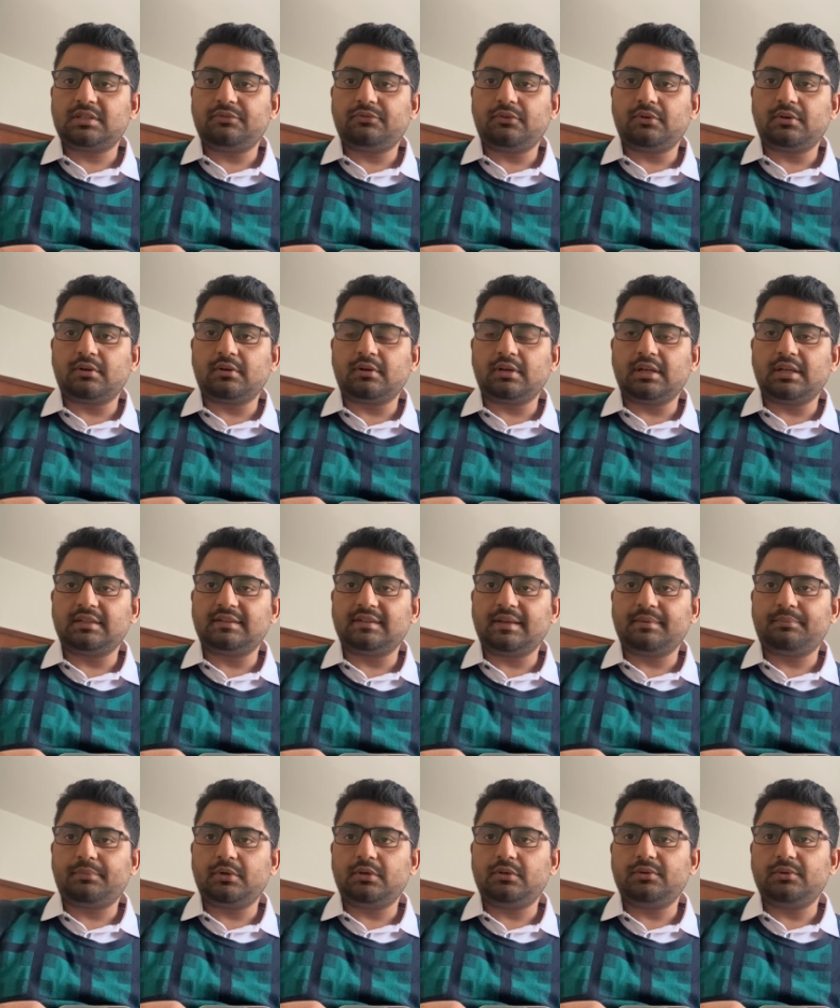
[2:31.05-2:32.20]
For
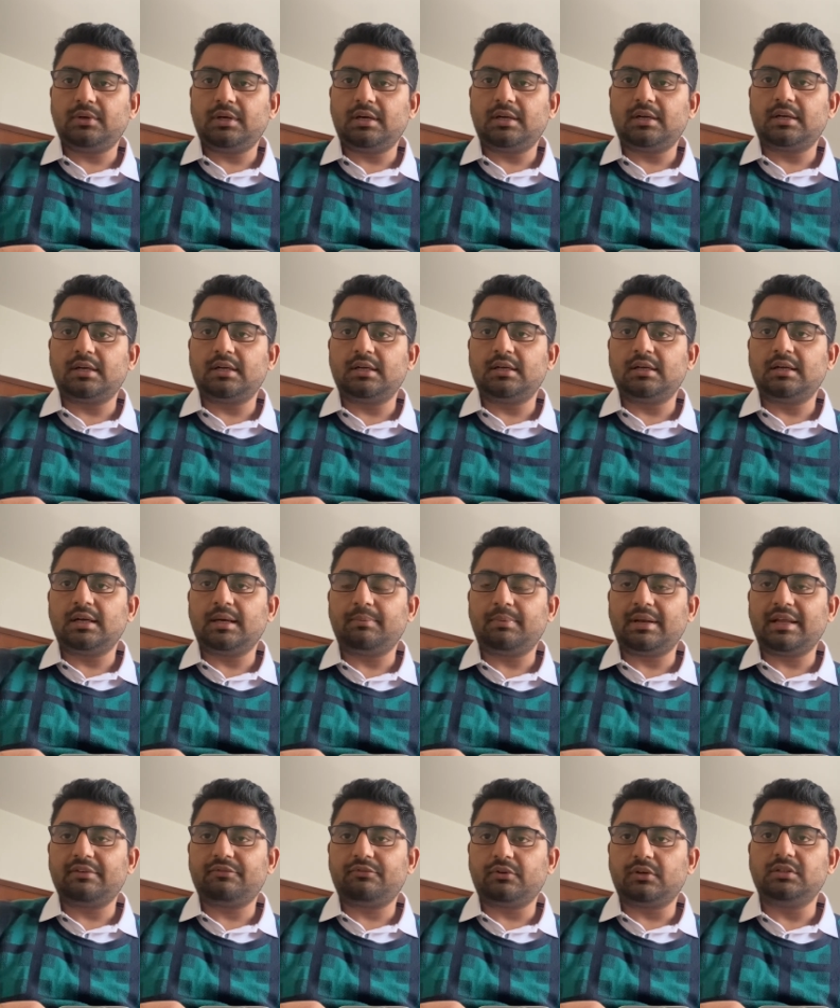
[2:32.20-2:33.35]
example, you are
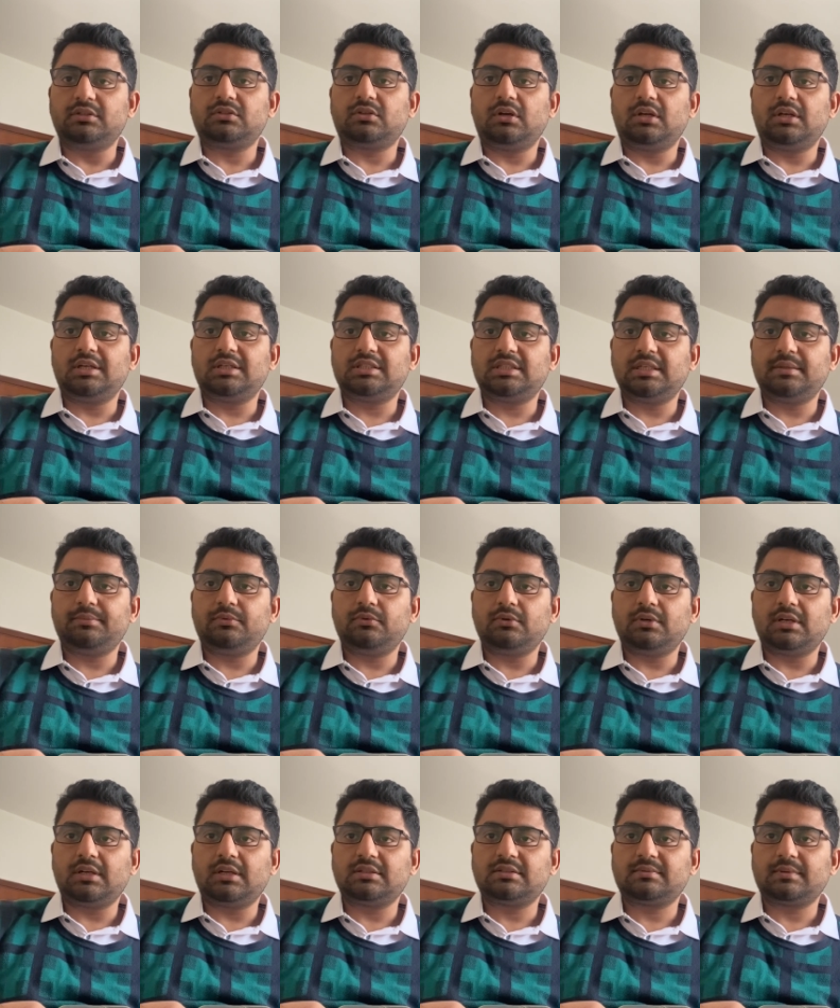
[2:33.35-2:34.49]
applying for a scholarship, you
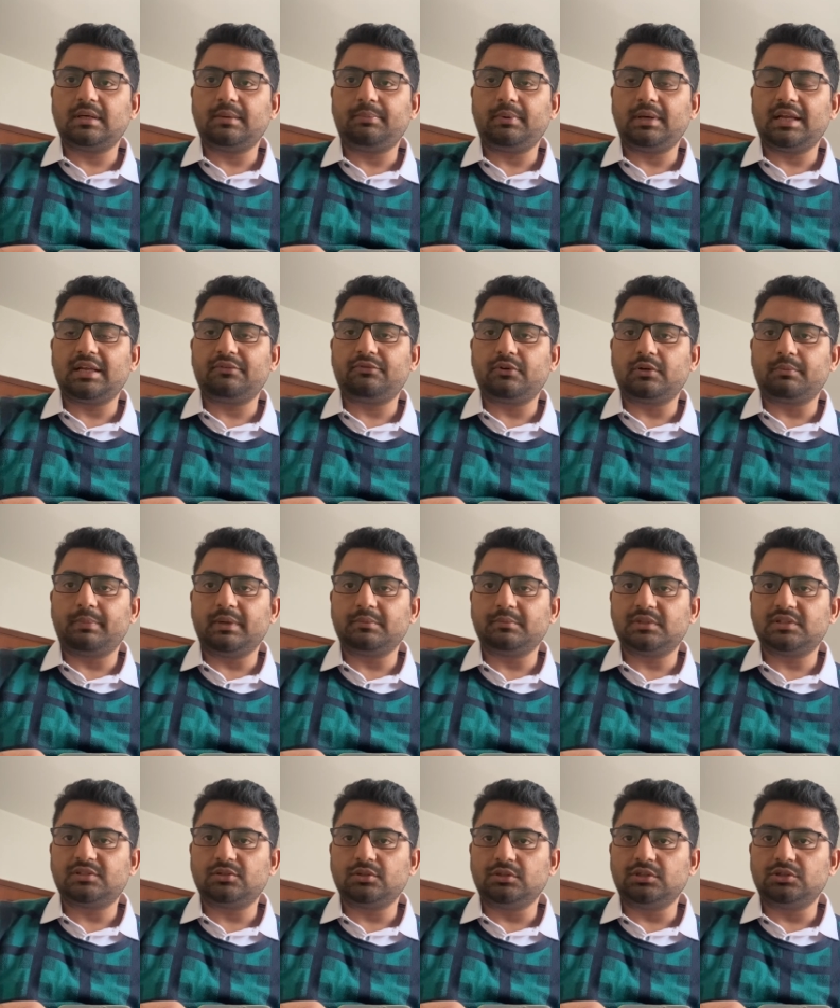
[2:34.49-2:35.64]
are applying for
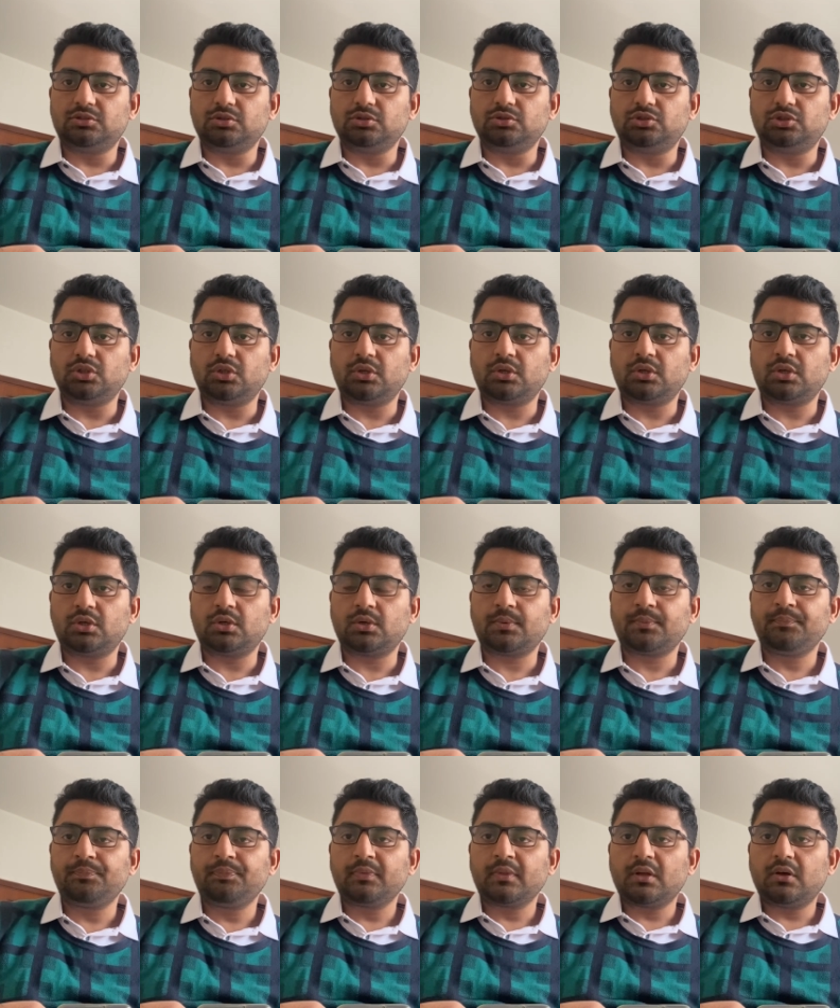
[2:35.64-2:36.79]
permesso di soggiorno,
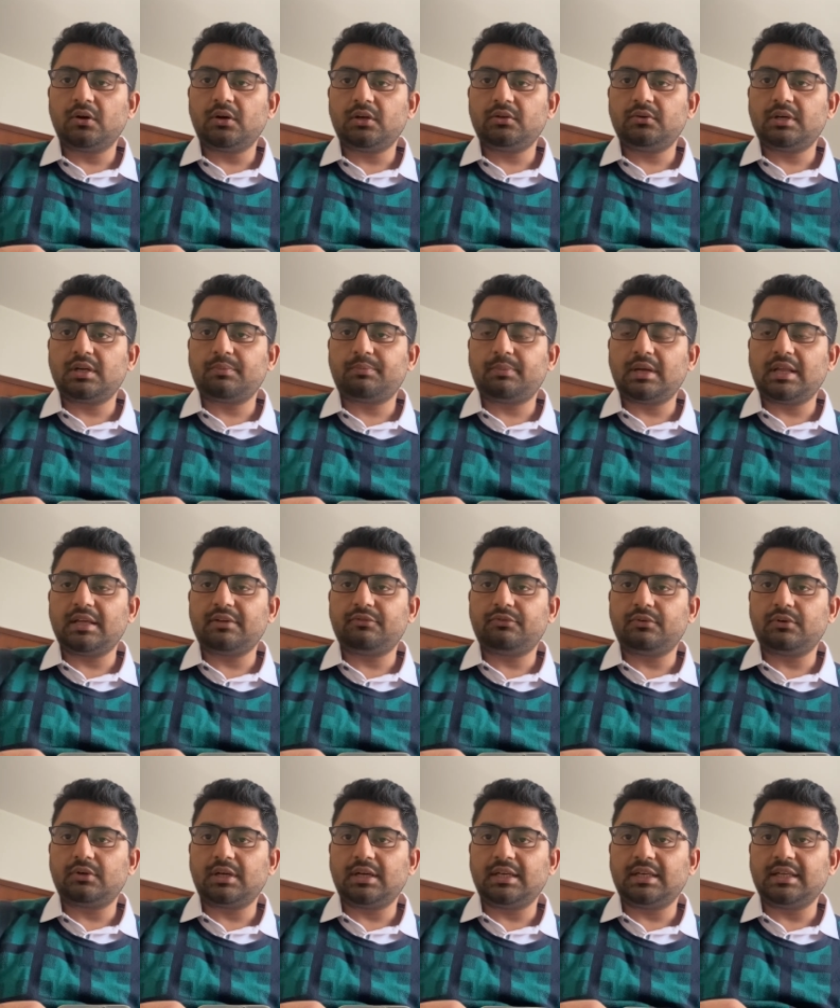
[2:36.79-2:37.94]
or you are applying
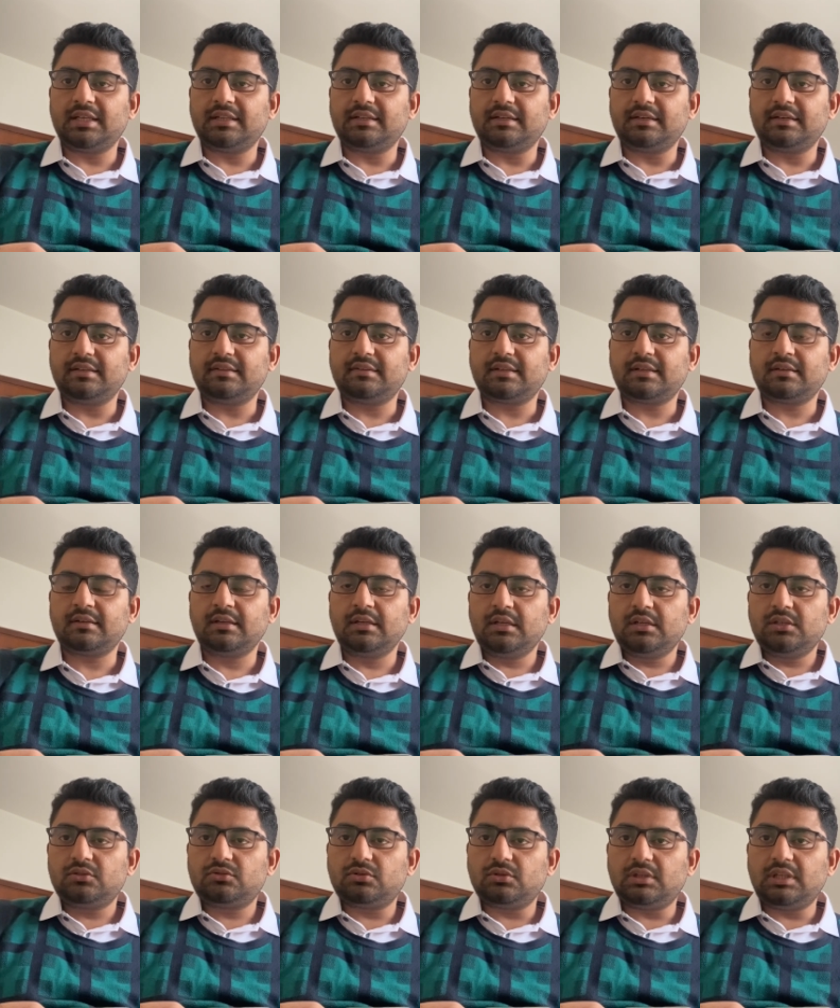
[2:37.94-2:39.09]
for any other reason,
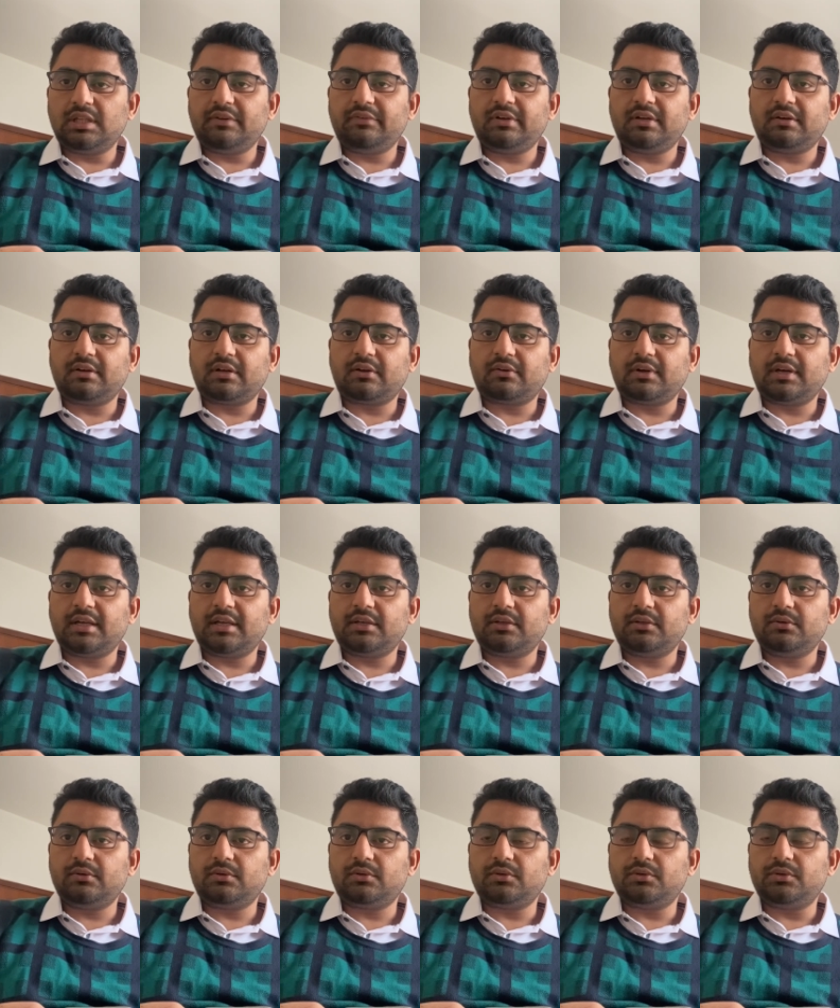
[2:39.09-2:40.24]
so they will require
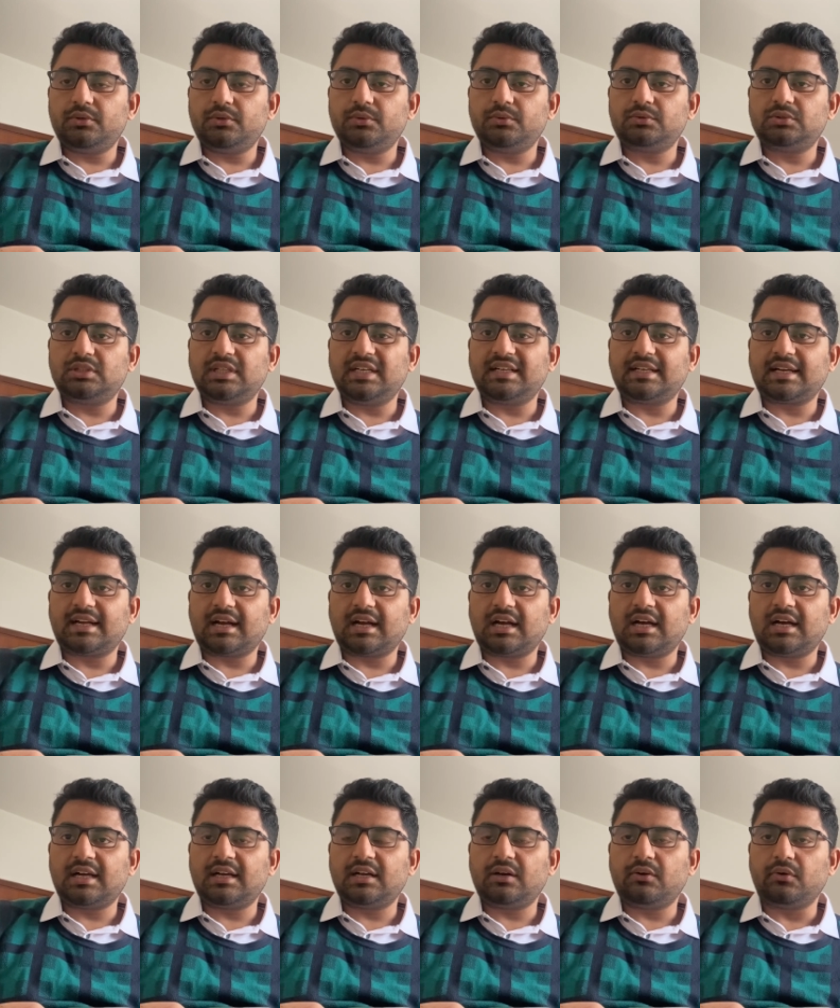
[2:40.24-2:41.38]
you to use that
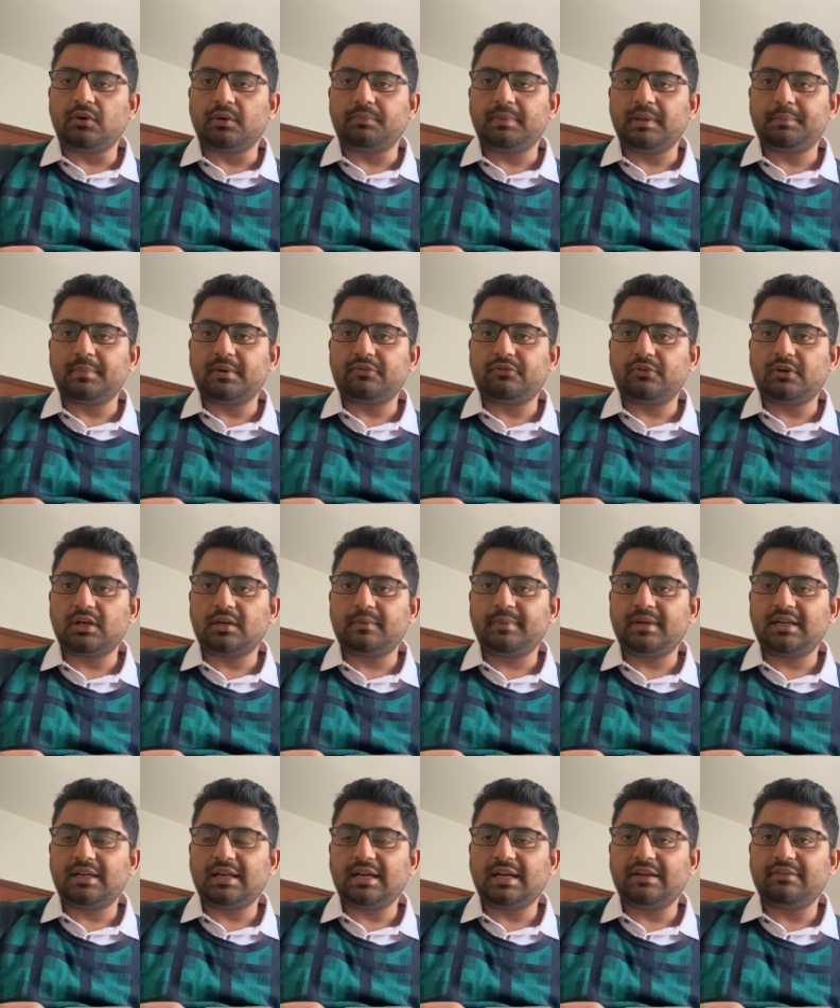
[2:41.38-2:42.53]
card or paper format.
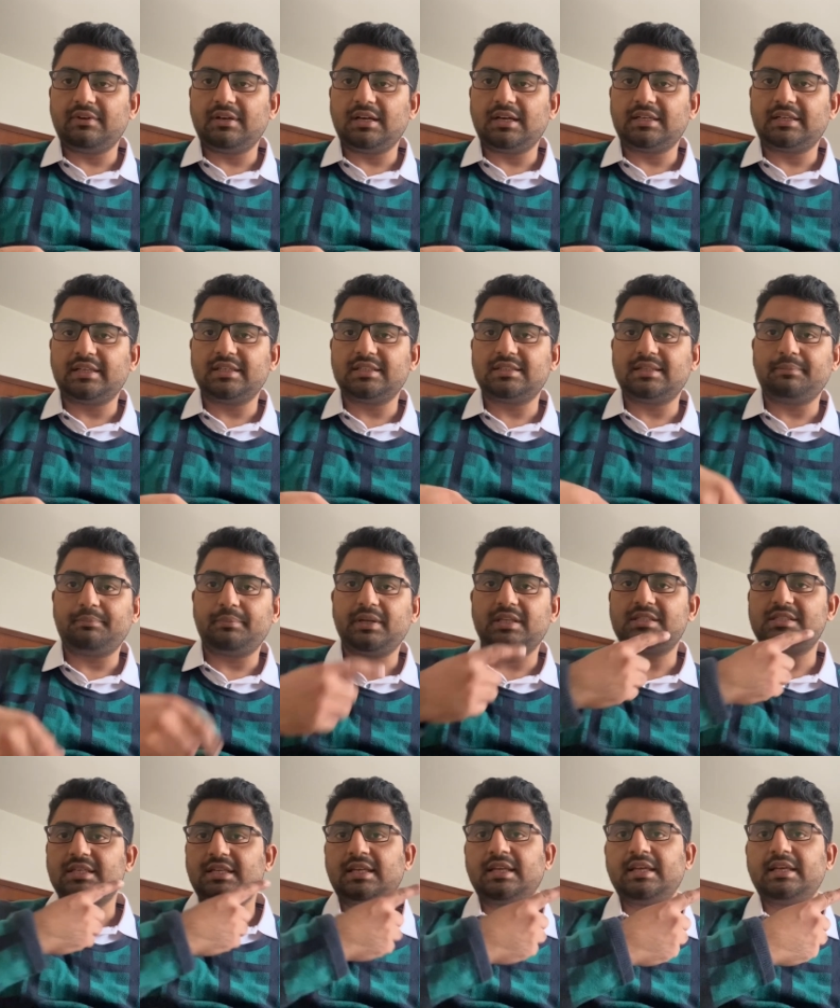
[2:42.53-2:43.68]
I will attach the
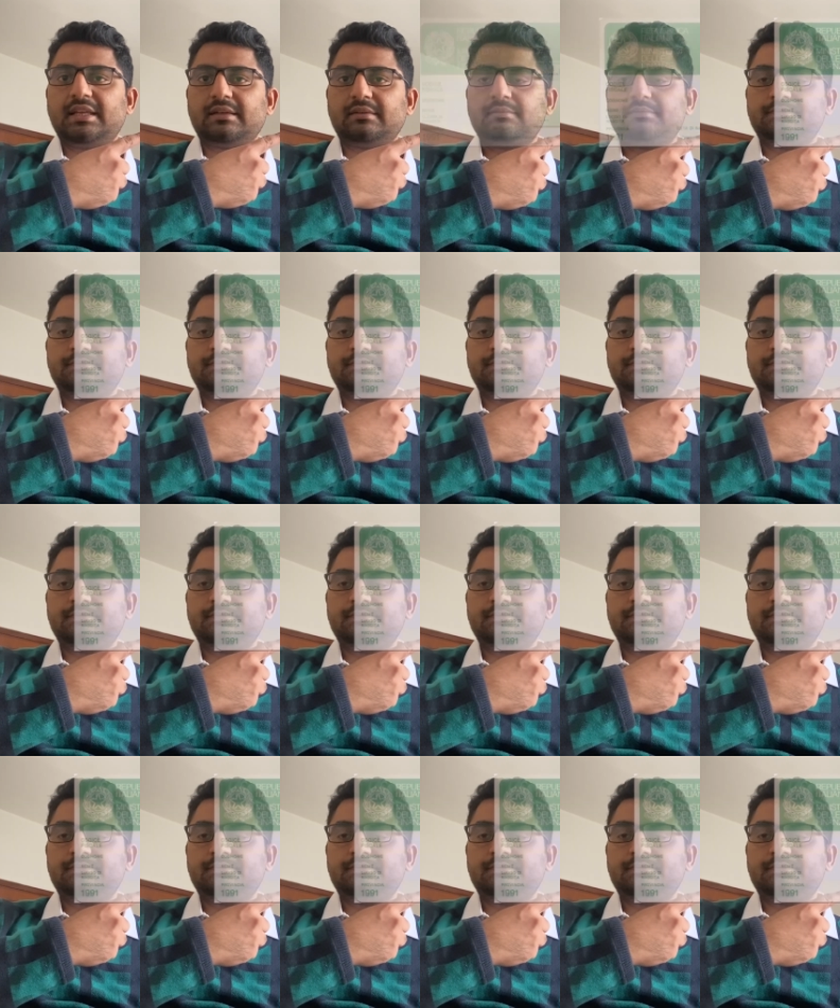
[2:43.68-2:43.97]
picture here